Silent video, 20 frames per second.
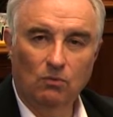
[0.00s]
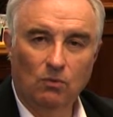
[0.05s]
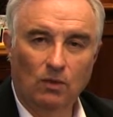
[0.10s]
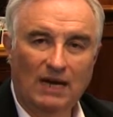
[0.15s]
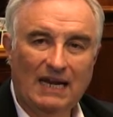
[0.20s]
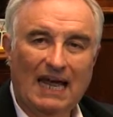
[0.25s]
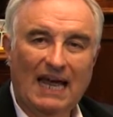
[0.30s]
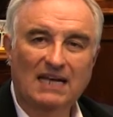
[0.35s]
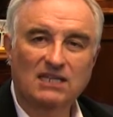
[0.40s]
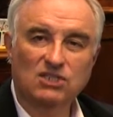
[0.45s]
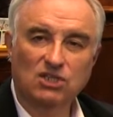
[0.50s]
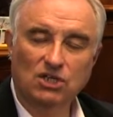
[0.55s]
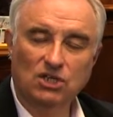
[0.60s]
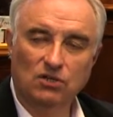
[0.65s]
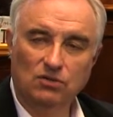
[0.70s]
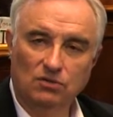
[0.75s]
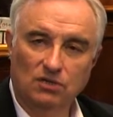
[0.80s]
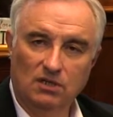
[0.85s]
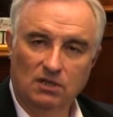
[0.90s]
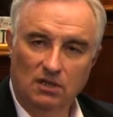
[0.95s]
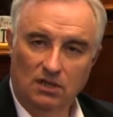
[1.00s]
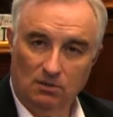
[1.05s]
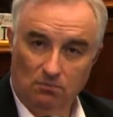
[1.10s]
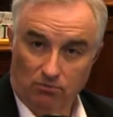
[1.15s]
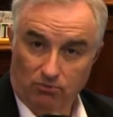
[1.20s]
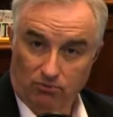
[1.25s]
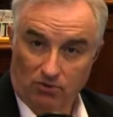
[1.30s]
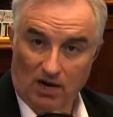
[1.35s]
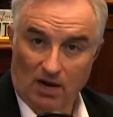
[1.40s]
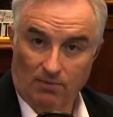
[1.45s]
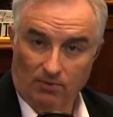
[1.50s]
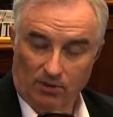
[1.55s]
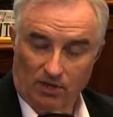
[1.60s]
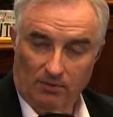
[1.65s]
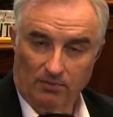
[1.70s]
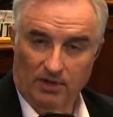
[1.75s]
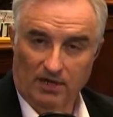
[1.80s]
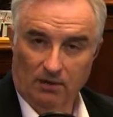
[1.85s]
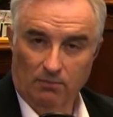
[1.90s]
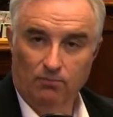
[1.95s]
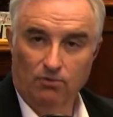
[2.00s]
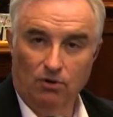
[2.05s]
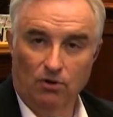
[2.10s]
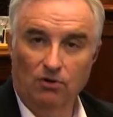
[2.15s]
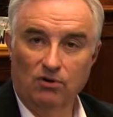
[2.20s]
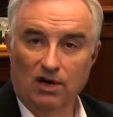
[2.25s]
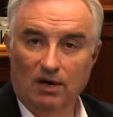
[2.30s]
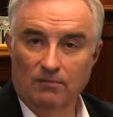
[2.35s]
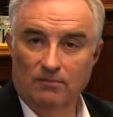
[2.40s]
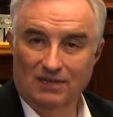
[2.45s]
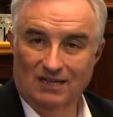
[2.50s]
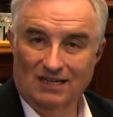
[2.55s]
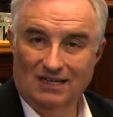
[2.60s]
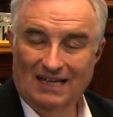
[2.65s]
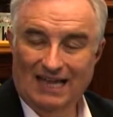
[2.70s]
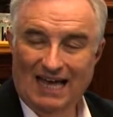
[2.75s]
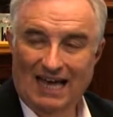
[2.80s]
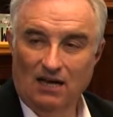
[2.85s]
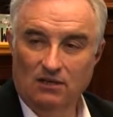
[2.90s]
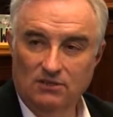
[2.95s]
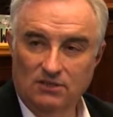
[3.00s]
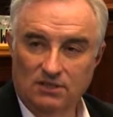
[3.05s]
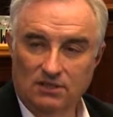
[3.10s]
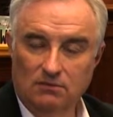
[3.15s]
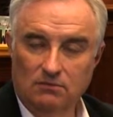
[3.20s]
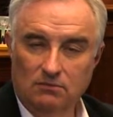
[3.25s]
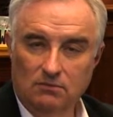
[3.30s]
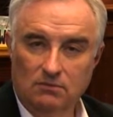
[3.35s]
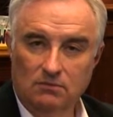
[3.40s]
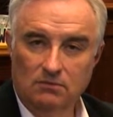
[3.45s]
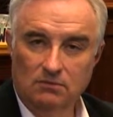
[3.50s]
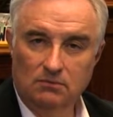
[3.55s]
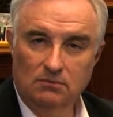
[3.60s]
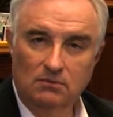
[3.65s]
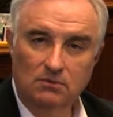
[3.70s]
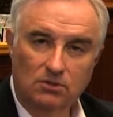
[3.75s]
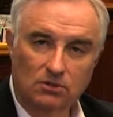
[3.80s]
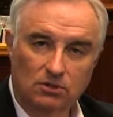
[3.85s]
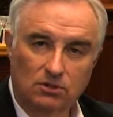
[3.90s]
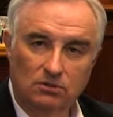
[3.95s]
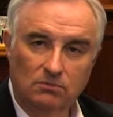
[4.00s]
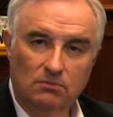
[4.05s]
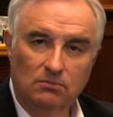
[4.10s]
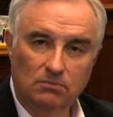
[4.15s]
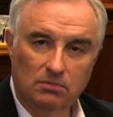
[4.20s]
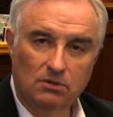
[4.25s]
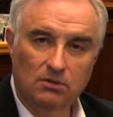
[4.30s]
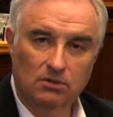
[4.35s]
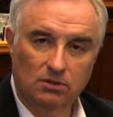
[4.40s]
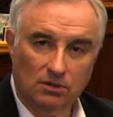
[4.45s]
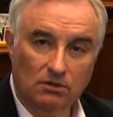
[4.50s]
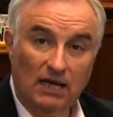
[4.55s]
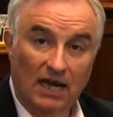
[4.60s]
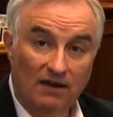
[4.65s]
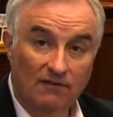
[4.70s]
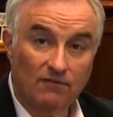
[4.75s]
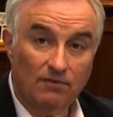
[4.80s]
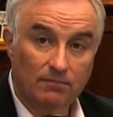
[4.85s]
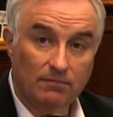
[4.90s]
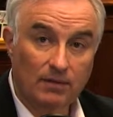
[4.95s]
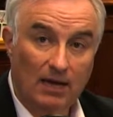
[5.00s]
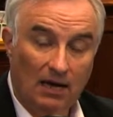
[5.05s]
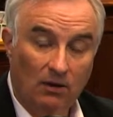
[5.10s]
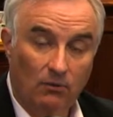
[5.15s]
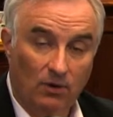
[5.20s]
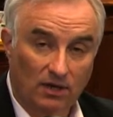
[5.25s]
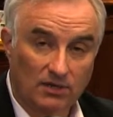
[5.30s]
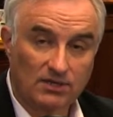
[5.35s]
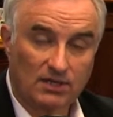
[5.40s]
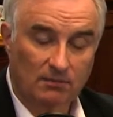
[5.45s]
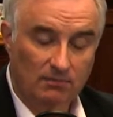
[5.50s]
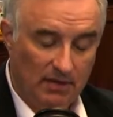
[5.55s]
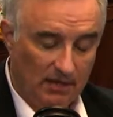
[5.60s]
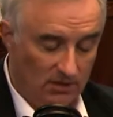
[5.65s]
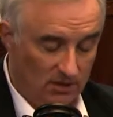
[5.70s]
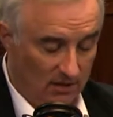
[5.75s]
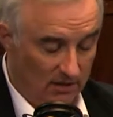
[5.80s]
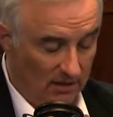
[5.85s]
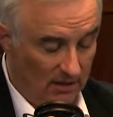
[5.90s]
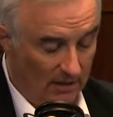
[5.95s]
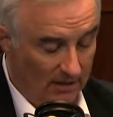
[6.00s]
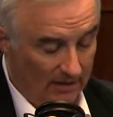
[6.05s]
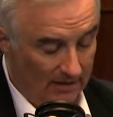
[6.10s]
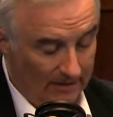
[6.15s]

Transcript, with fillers: when executed improperly by a program that allows it, could could have a malware, as I mentioned.